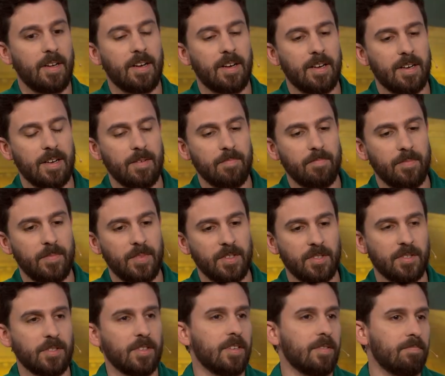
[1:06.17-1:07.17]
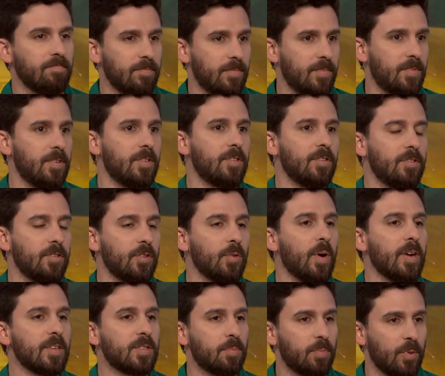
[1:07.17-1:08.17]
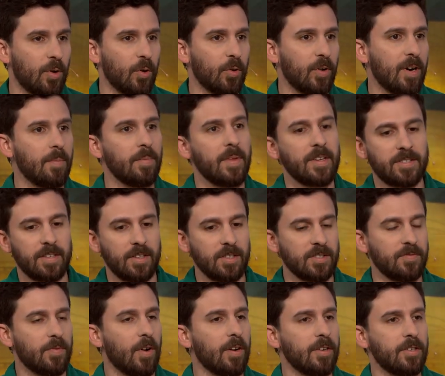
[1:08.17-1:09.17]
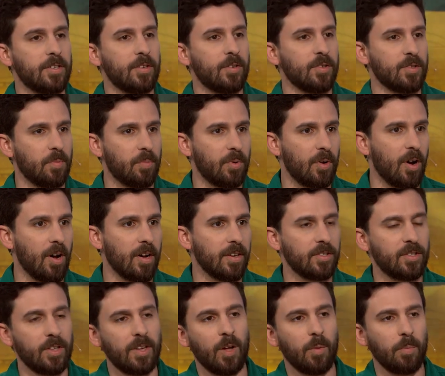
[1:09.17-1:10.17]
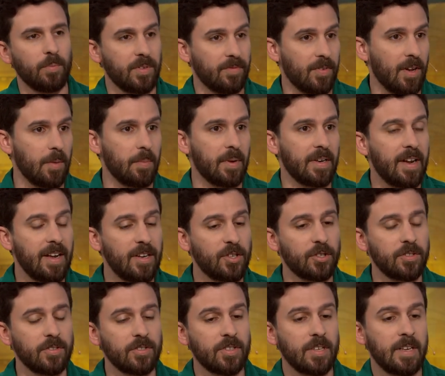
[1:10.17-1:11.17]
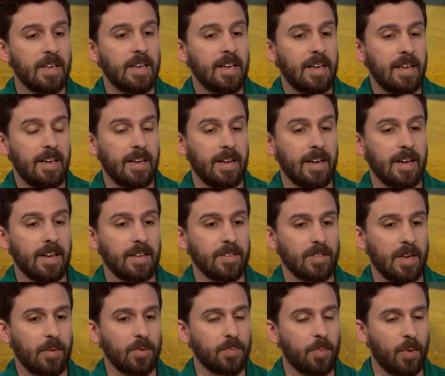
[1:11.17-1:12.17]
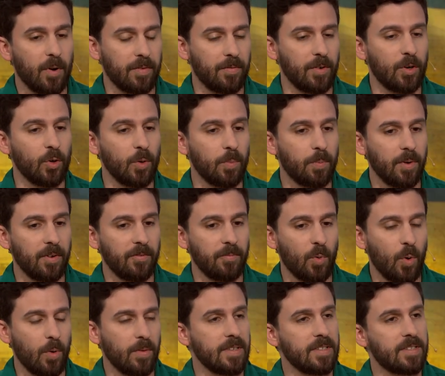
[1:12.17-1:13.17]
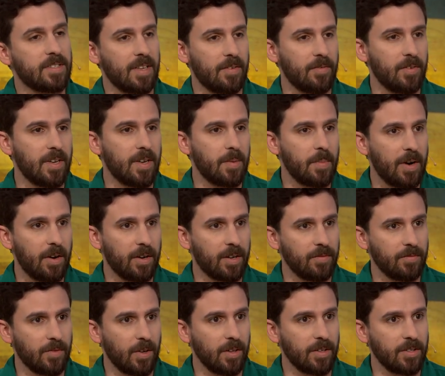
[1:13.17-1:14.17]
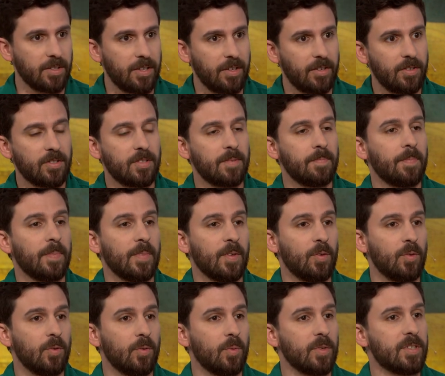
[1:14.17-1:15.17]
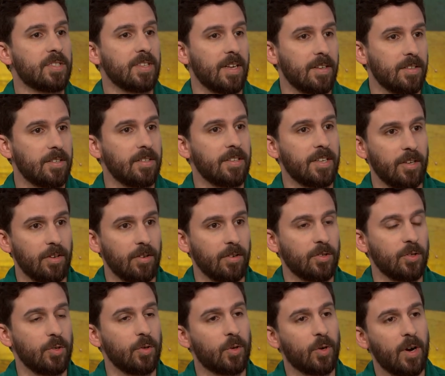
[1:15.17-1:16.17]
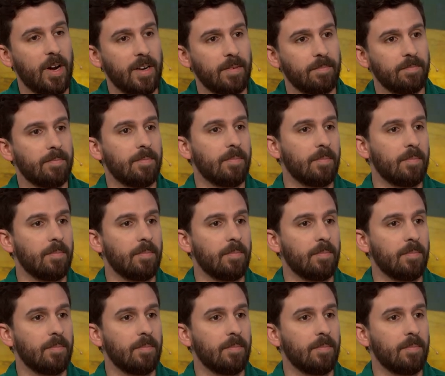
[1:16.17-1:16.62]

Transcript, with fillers: This is a U.S. program that sends volunteers abroad to help developing nations, and I was part of a group of more than 70 American volunteers who was sent here to Ukraine.